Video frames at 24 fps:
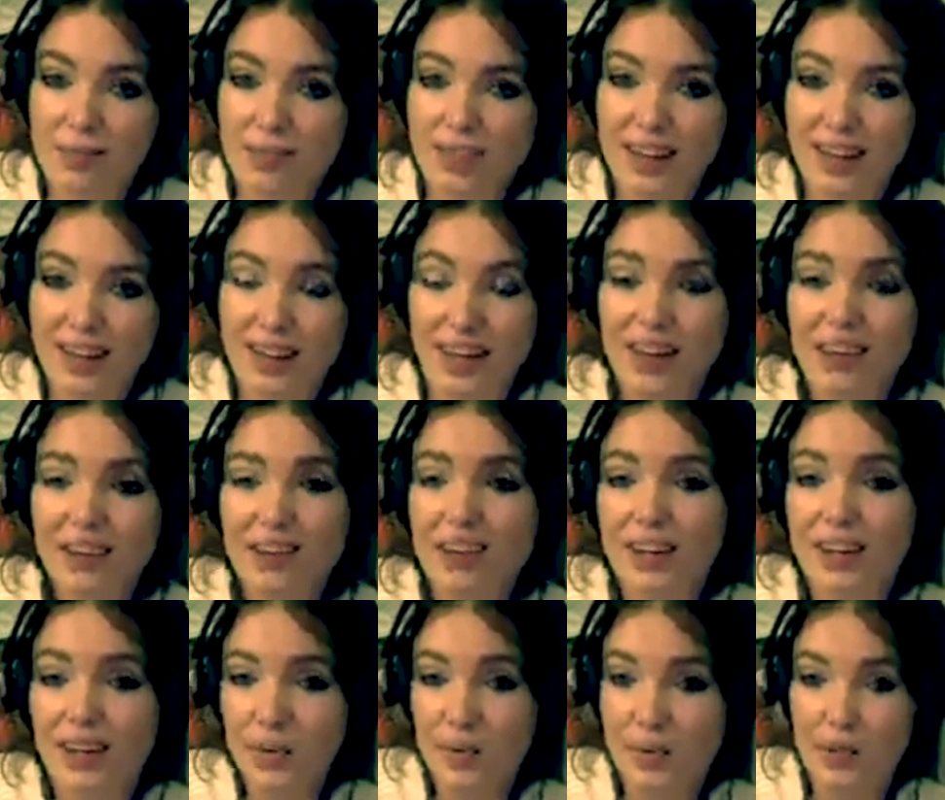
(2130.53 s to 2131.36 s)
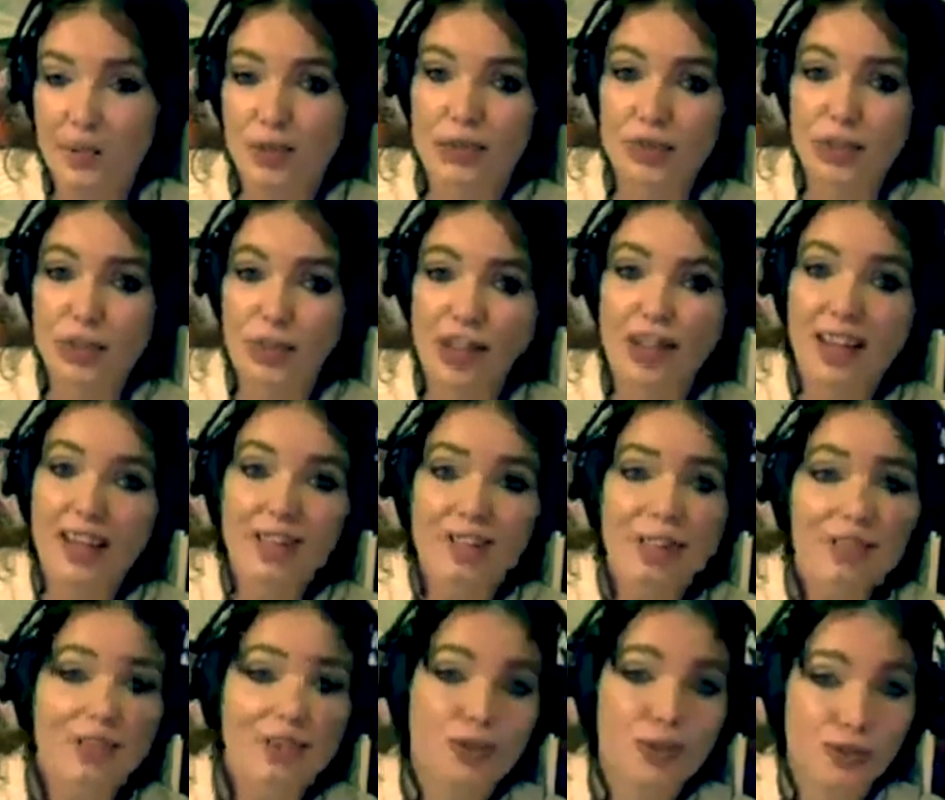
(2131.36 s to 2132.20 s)
and how can I also
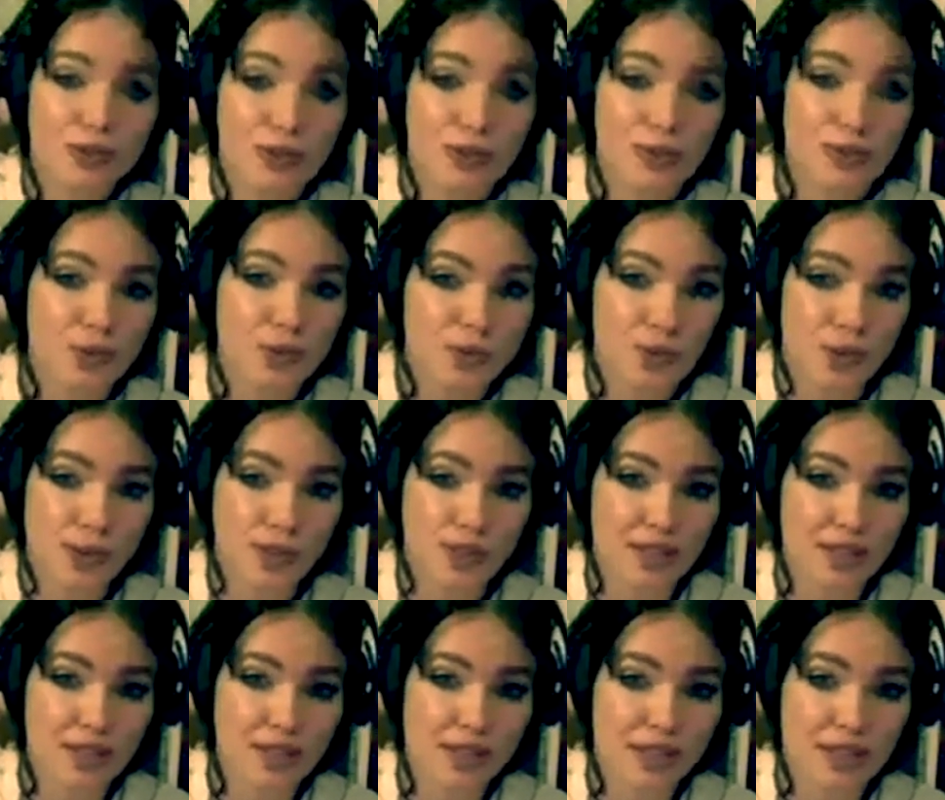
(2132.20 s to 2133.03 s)
change those stories